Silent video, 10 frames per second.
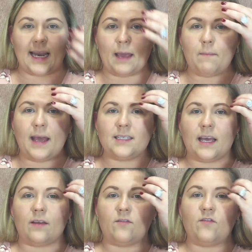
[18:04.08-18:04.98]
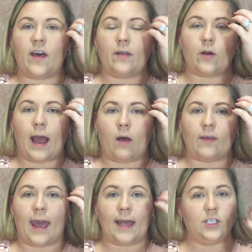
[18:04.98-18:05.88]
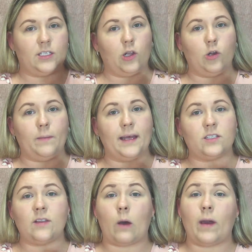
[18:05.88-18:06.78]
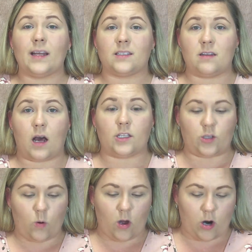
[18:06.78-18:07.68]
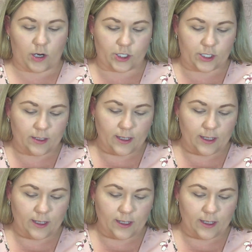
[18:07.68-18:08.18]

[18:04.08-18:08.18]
and it makes it feather out the edges a little bit so that way it's not so harsh.